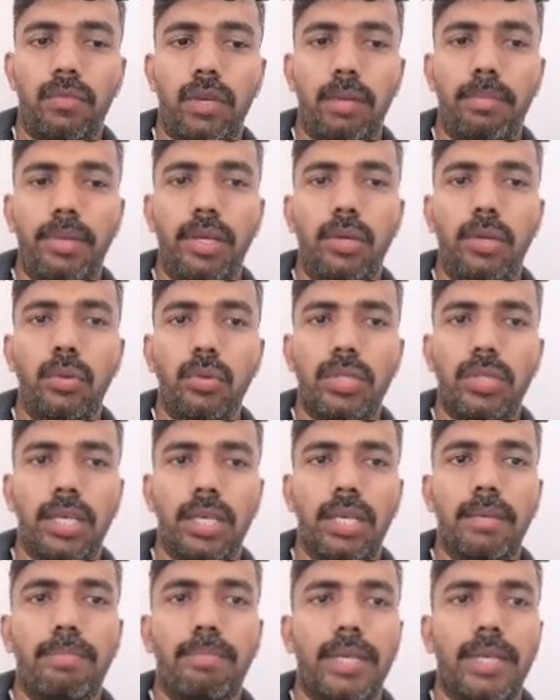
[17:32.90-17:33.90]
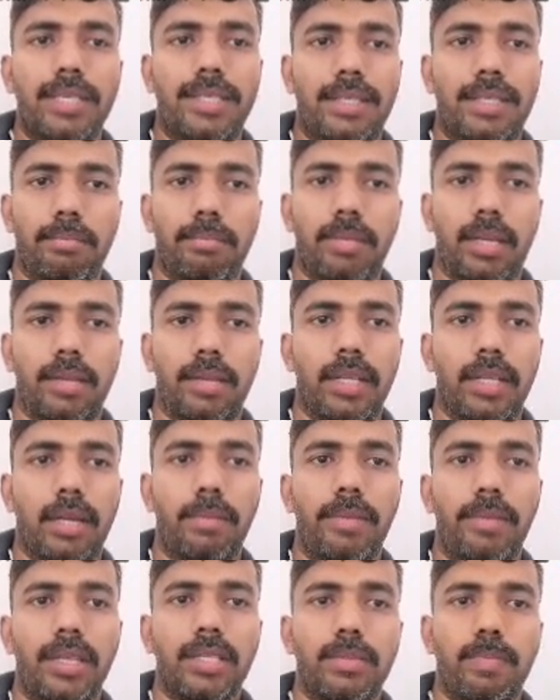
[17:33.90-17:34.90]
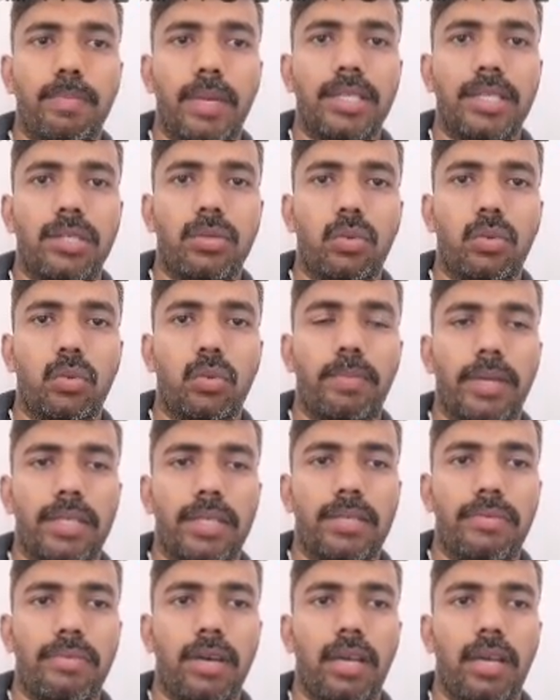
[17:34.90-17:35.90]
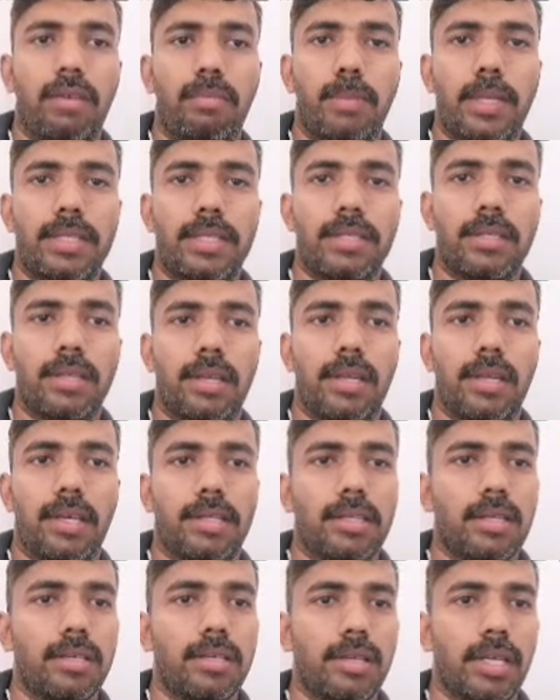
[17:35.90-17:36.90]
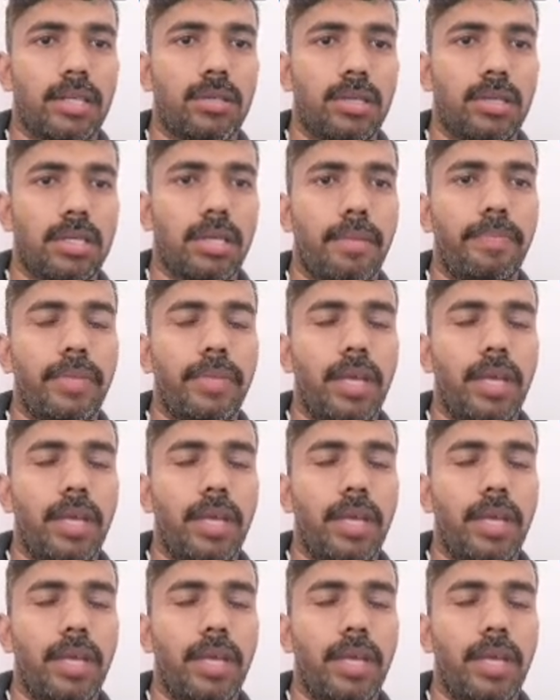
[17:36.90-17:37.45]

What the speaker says: be using a plus symbol. That means +2, +5, +10, etc., etc.